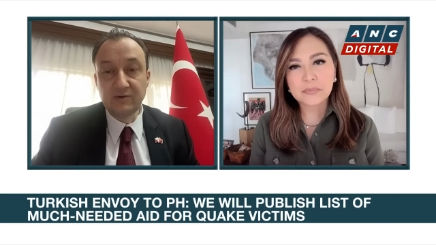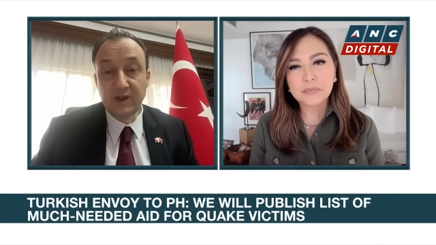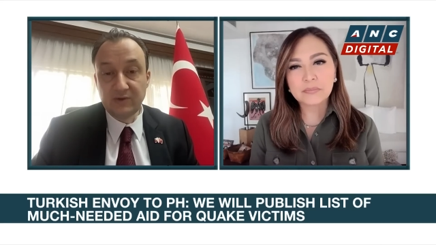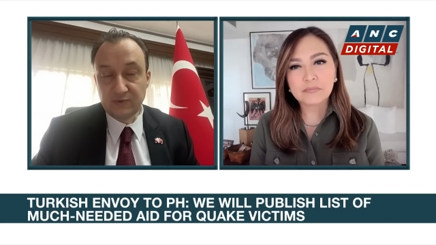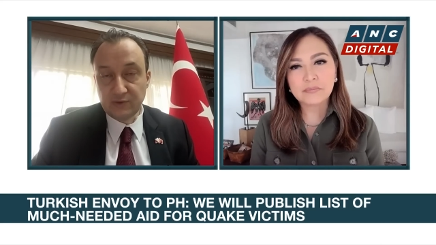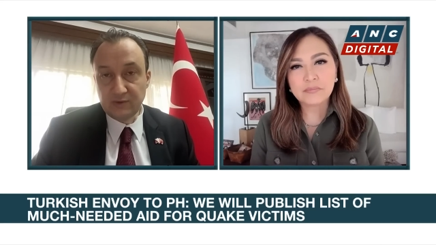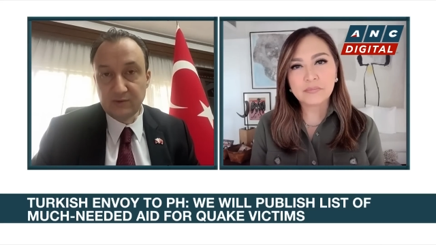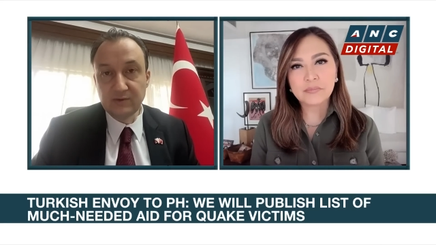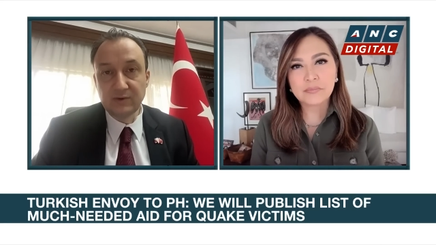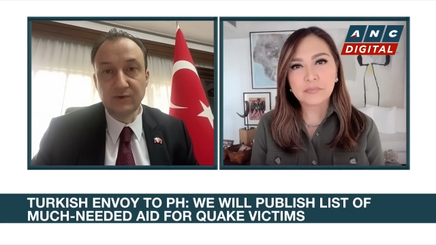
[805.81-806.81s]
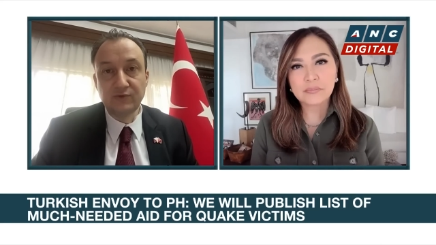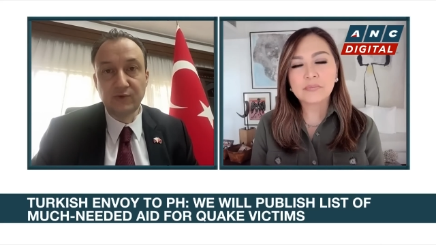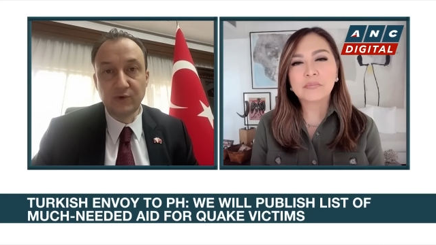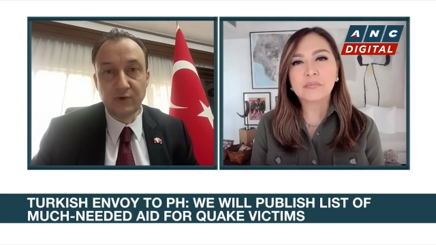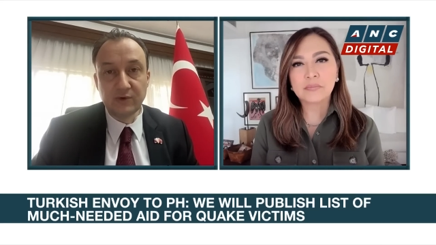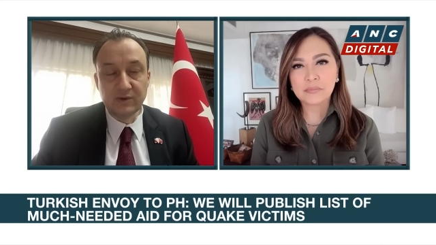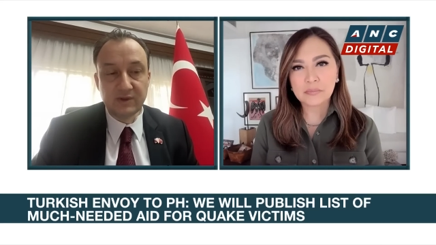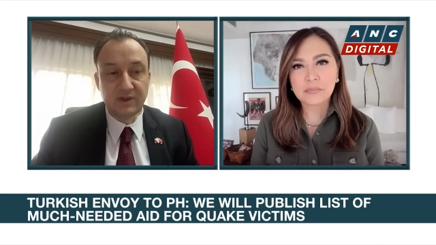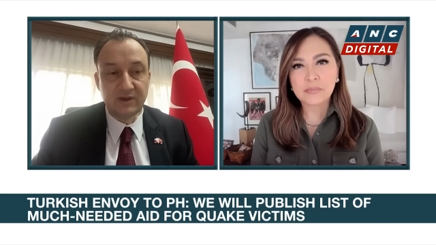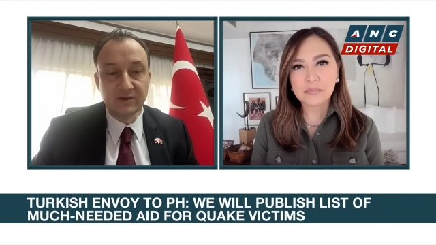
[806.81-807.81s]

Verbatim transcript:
Speaker 1: grateful uh, for the